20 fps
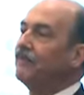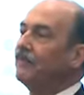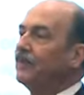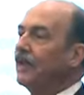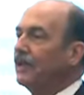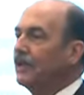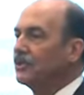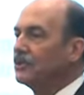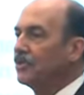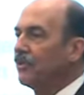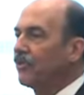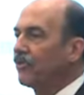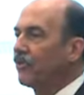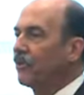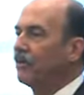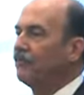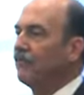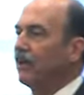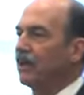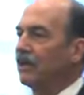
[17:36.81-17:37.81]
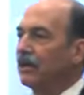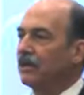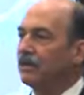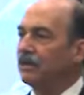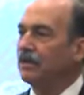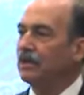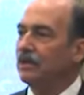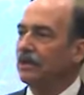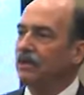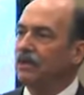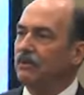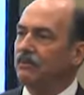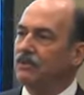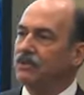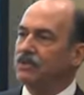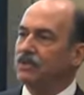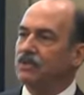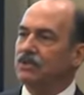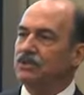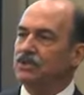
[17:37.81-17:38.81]
Then there's the third bucket,
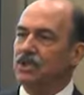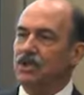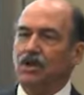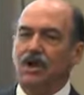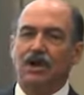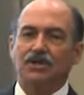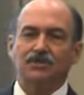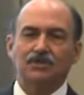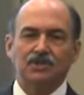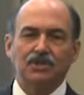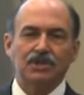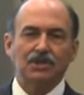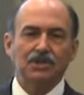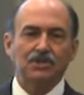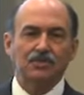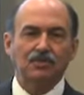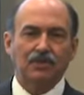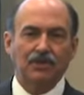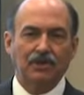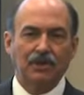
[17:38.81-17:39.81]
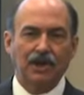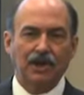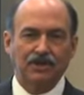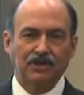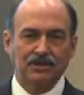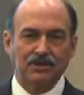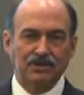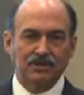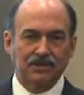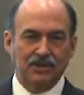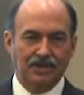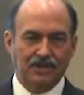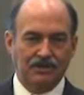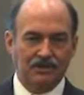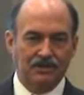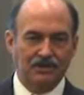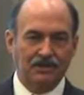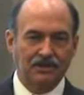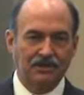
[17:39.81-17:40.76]
which is the ostriches with their head in the sand.